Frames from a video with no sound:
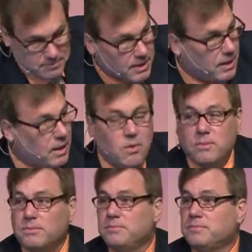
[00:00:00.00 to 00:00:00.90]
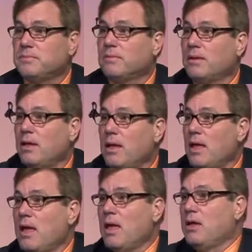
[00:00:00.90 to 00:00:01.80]
Hello?
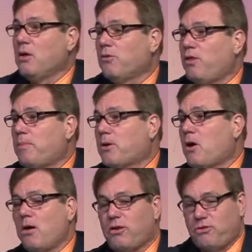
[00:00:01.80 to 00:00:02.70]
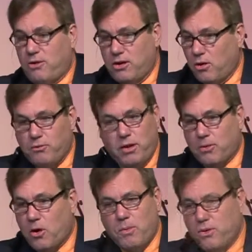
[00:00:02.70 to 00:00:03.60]
You only fill up a car unless you're, you only fill up a
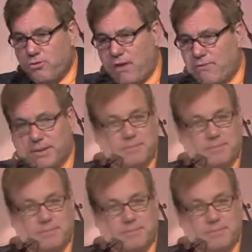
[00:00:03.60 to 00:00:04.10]
car when you're driving it.